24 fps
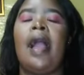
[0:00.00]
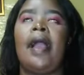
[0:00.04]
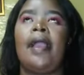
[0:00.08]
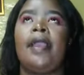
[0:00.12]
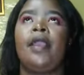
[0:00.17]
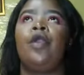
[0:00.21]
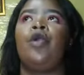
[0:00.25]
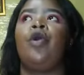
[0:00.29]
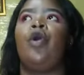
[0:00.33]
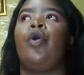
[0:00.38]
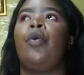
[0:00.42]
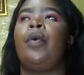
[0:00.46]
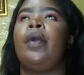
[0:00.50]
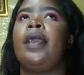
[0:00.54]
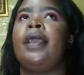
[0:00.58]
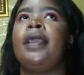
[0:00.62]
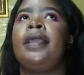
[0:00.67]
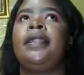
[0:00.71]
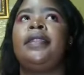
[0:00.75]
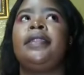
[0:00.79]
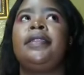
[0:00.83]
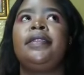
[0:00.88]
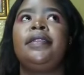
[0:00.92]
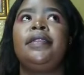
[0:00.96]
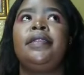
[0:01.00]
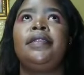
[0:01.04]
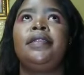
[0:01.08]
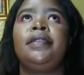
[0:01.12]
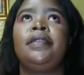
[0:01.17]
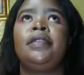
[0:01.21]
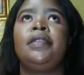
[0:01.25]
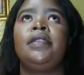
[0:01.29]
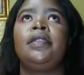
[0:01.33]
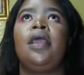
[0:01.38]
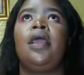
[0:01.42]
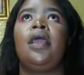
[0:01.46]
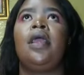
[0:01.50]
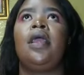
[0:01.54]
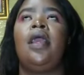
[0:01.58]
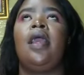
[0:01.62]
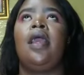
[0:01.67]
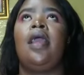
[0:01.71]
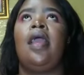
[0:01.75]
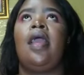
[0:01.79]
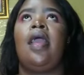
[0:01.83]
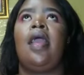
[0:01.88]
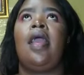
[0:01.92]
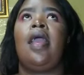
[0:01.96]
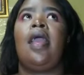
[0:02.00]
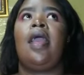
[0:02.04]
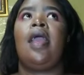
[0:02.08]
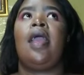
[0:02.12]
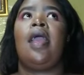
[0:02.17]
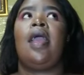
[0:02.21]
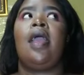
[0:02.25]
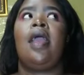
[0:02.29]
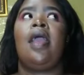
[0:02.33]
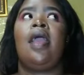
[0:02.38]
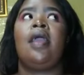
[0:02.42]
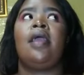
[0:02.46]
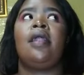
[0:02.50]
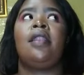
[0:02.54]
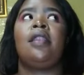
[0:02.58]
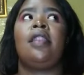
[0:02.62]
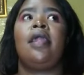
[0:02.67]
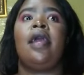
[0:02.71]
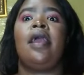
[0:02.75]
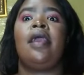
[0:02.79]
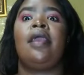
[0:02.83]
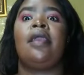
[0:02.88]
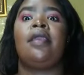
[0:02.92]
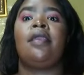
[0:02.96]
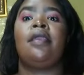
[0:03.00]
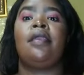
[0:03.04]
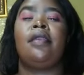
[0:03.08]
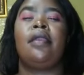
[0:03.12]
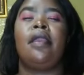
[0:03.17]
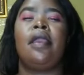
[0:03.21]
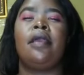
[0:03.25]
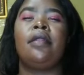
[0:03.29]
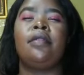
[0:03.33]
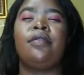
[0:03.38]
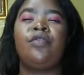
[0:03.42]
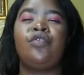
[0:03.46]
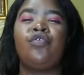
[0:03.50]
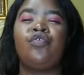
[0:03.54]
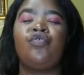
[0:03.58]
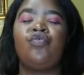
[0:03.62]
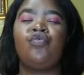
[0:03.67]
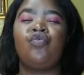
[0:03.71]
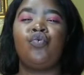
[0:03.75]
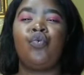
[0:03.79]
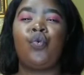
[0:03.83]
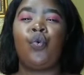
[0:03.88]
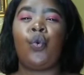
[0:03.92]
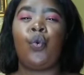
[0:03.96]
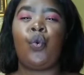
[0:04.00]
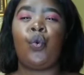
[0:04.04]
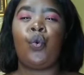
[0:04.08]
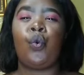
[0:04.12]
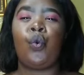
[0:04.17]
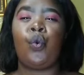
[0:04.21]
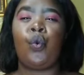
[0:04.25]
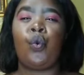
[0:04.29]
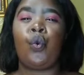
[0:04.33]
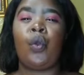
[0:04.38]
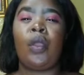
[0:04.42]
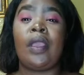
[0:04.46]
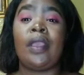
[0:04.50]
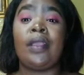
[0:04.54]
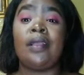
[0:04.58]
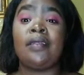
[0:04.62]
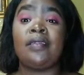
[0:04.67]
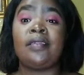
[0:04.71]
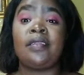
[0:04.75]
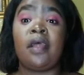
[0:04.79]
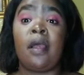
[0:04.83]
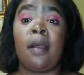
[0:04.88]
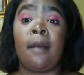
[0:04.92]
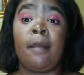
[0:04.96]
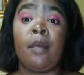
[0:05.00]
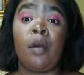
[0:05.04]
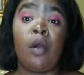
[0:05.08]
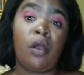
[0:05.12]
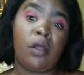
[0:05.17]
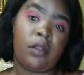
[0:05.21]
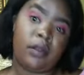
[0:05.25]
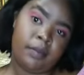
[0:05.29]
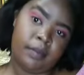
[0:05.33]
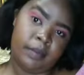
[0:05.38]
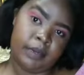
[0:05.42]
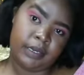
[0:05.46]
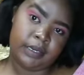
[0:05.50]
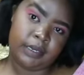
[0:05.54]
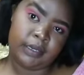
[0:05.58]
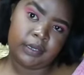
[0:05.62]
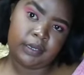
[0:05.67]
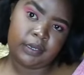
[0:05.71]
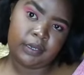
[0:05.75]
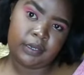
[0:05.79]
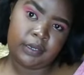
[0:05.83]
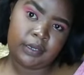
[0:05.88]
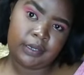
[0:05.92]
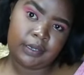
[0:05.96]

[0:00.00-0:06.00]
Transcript: I go in and I get to his apartment